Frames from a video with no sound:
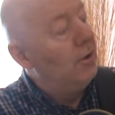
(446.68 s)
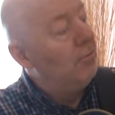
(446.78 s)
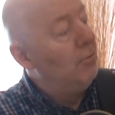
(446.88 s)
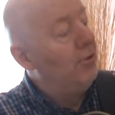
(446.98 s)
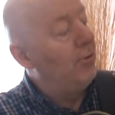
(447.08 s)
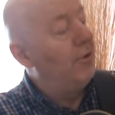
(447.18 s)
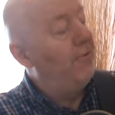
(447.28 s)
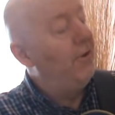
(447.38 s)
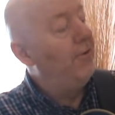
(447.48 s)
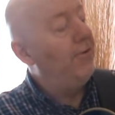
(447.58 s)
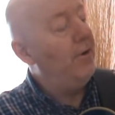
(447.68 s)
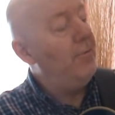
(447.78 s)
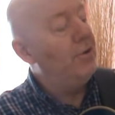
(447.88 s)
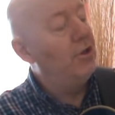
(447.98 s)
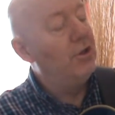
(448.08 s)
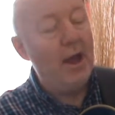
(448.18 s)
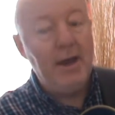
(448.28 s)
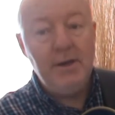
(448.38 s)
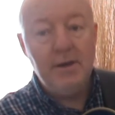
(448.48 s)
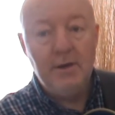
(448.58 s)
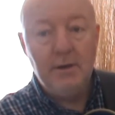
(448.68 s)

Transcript: moves up to the 5th fret, which is A,